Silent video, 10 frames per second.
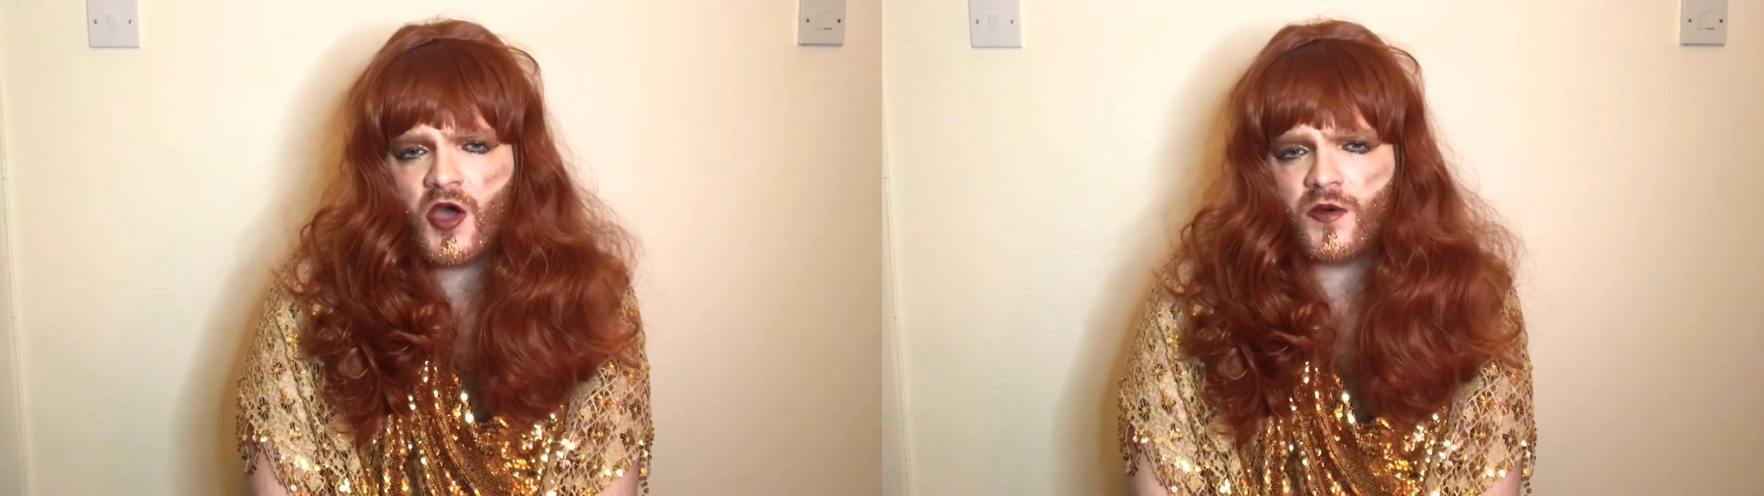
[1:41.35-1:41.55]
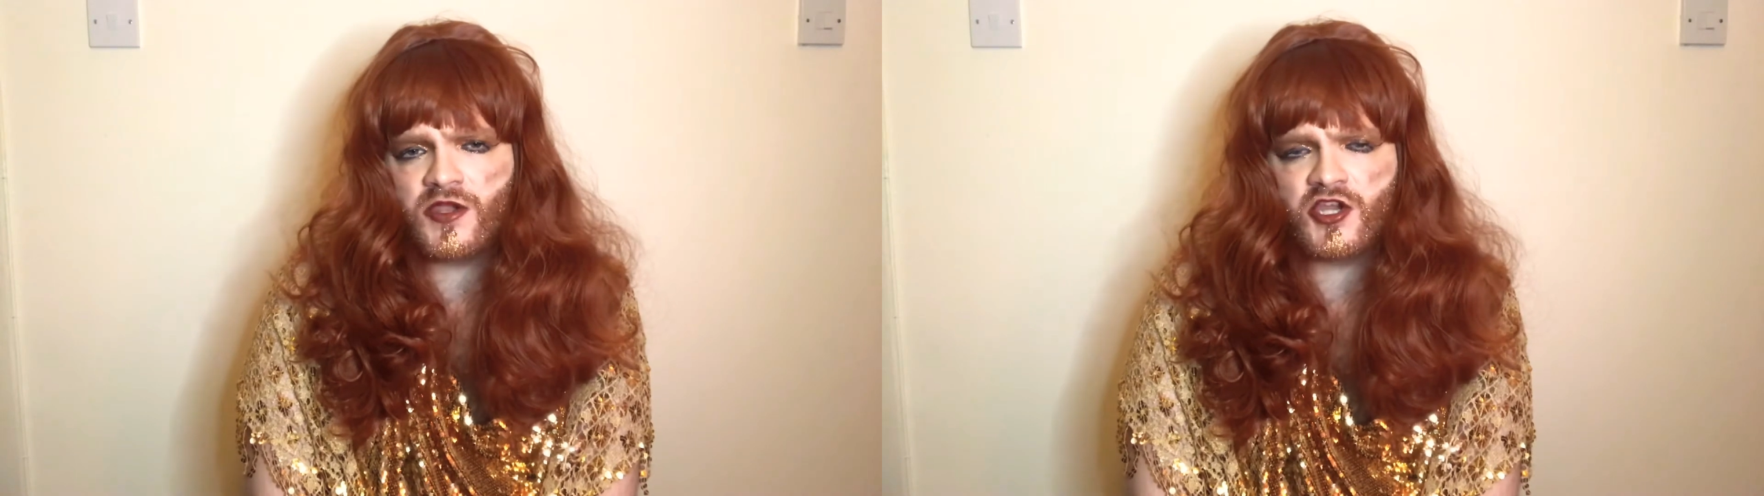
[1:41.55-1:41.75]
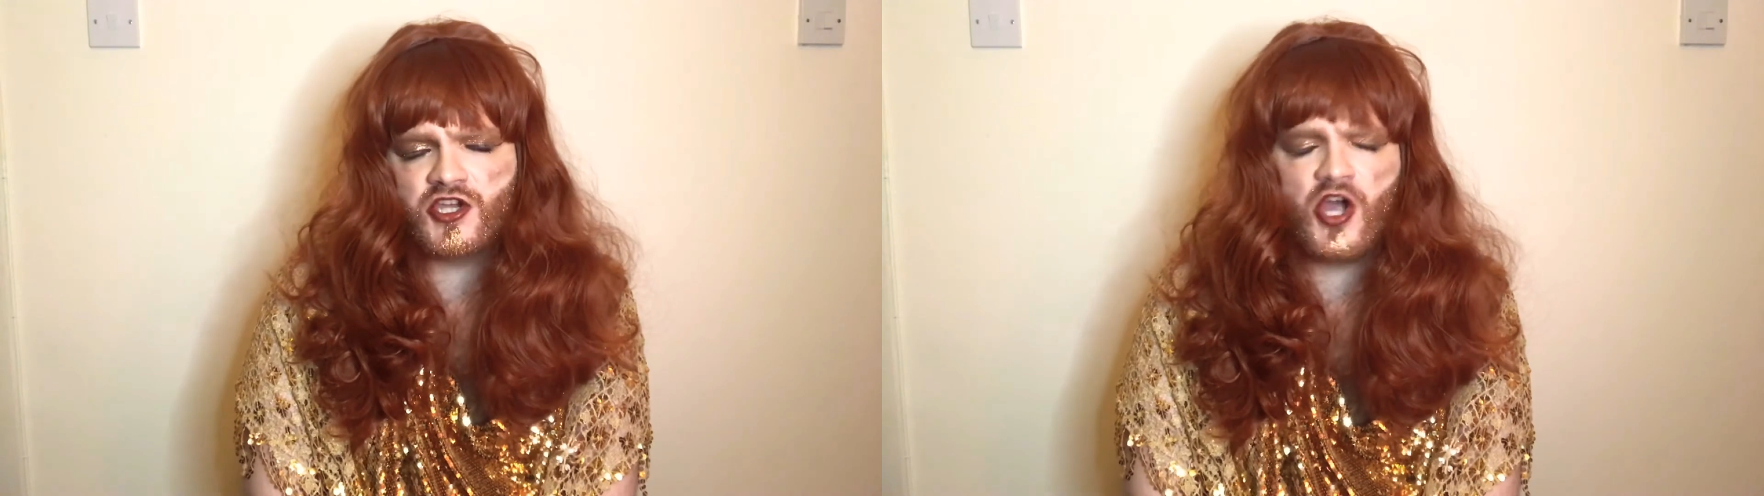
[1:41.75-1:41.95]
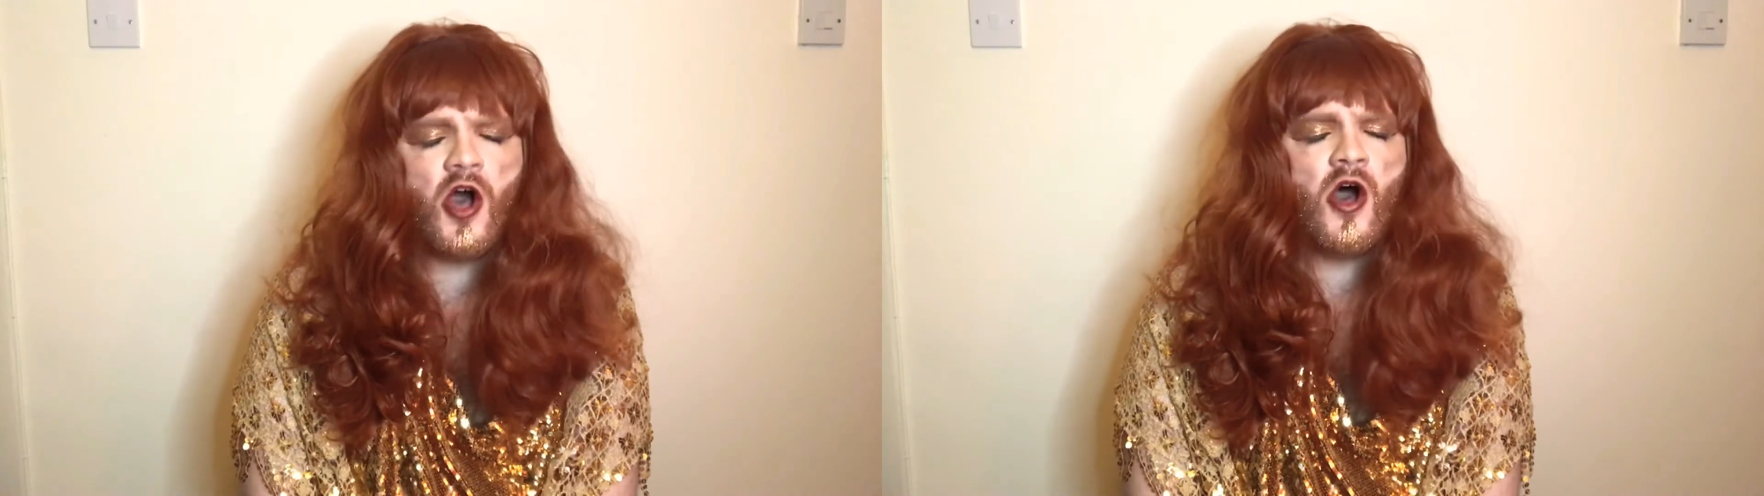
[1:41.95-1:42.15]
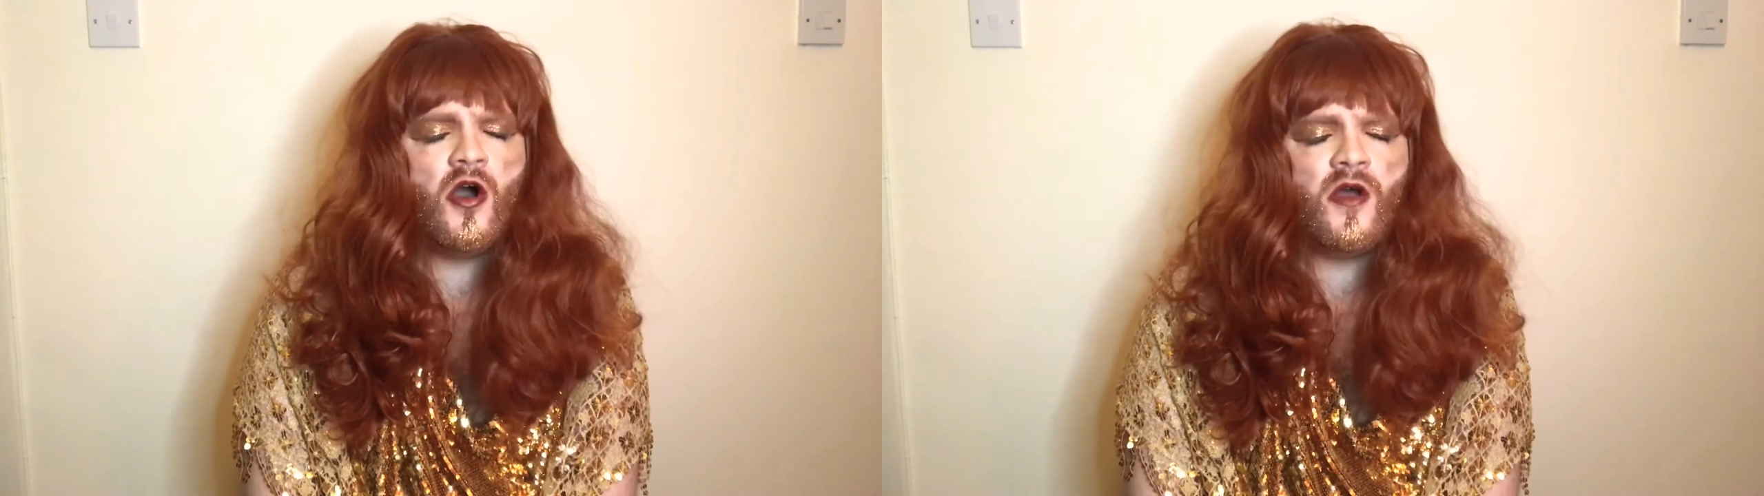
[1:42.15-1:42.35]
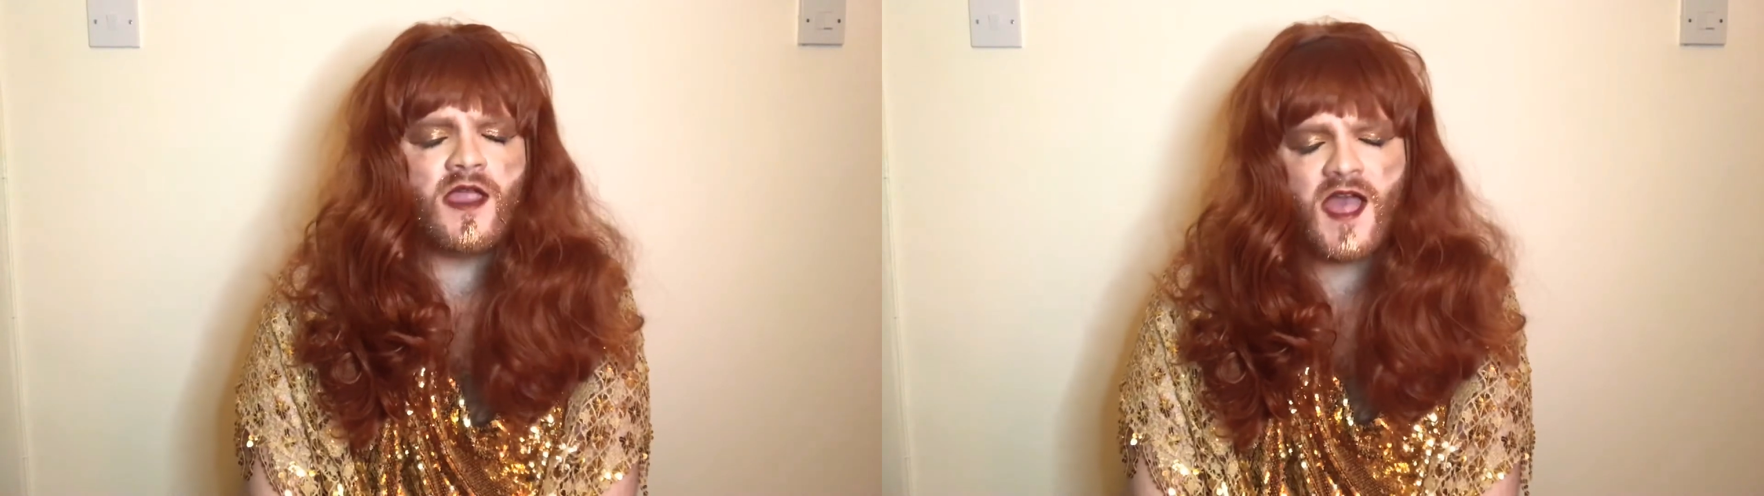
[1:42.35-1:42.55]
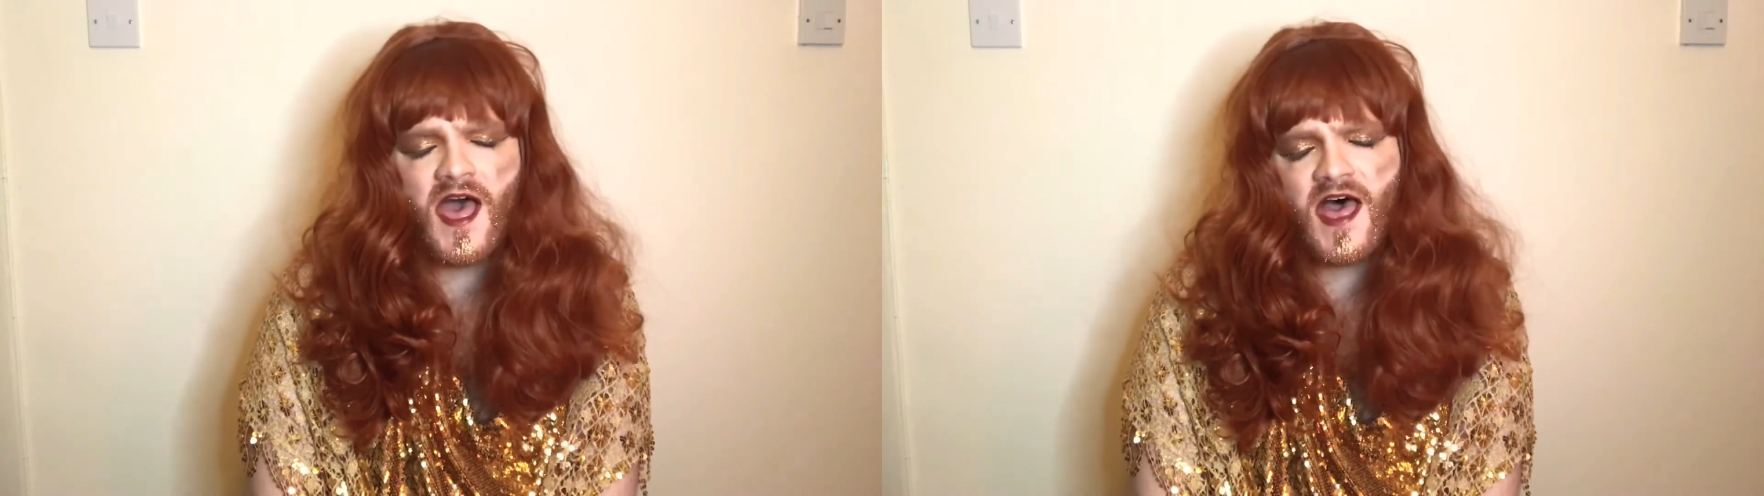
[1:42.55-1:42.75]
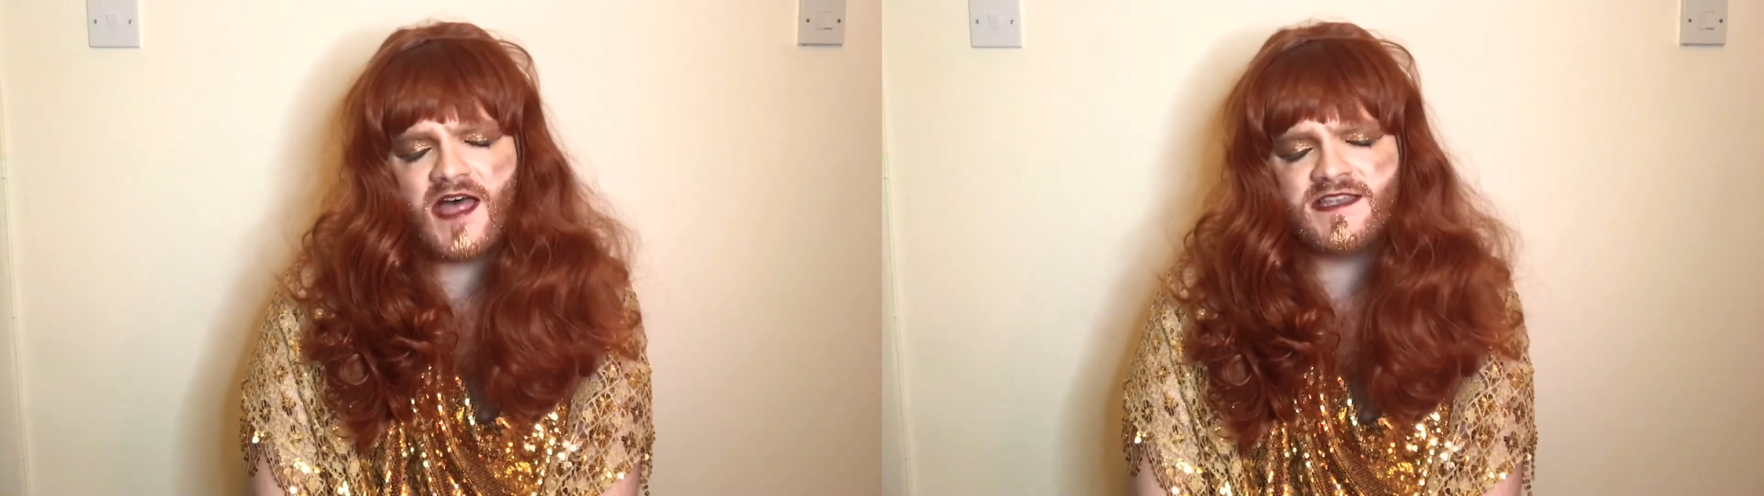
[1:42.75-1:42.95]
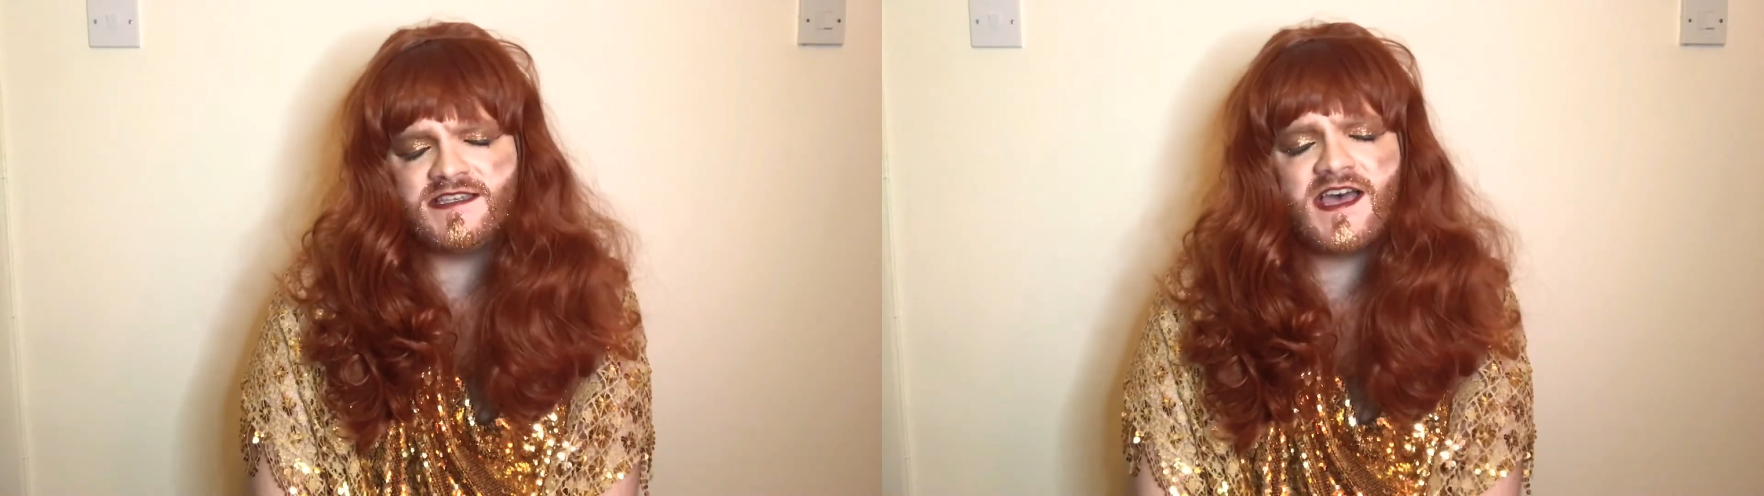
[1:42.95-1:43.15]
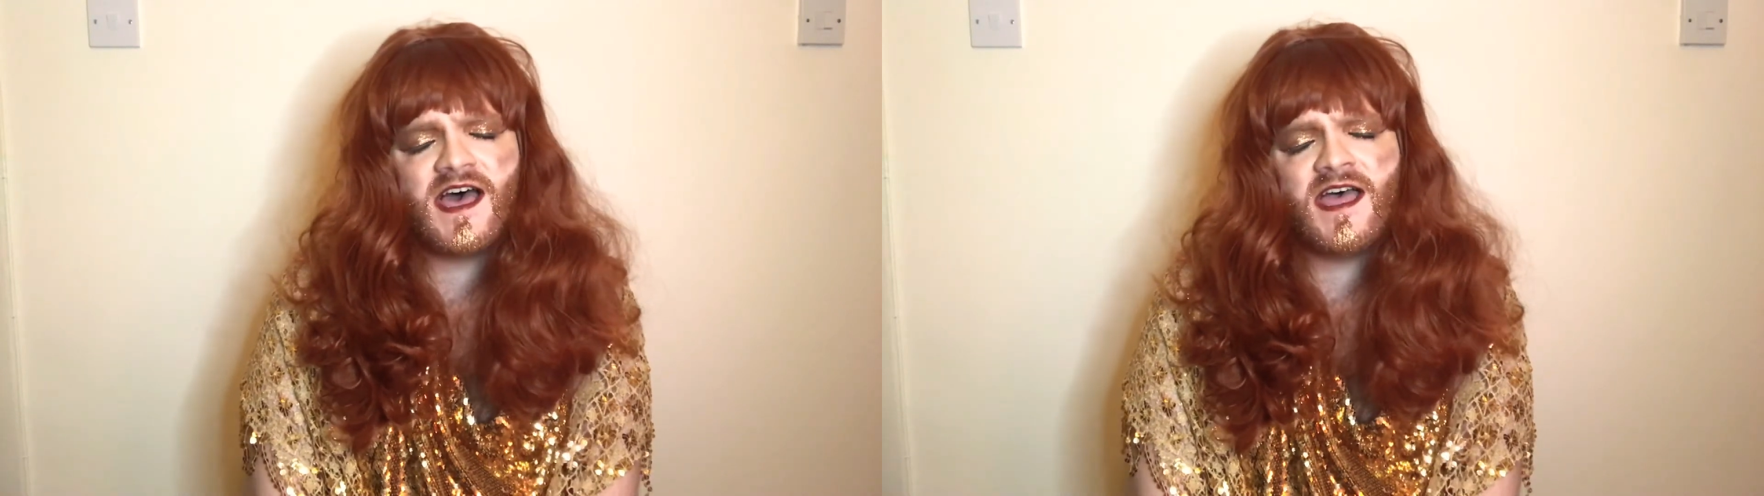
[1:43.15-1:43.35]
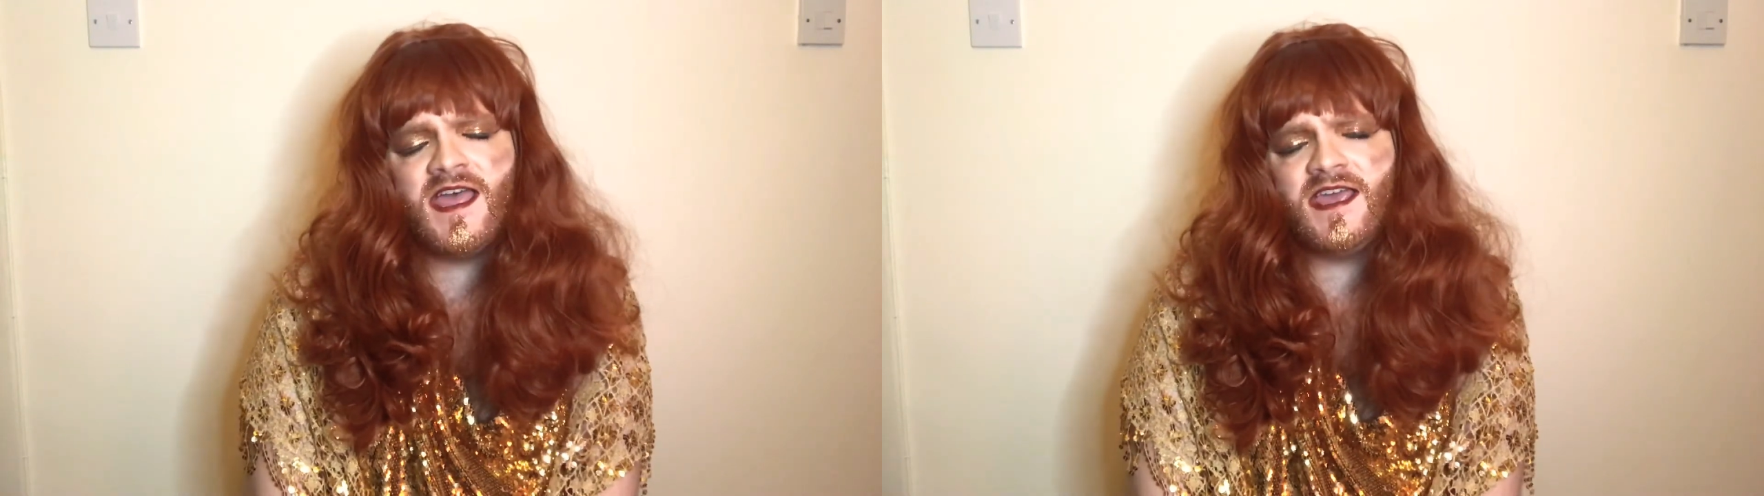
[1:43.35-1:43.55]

When you're going under,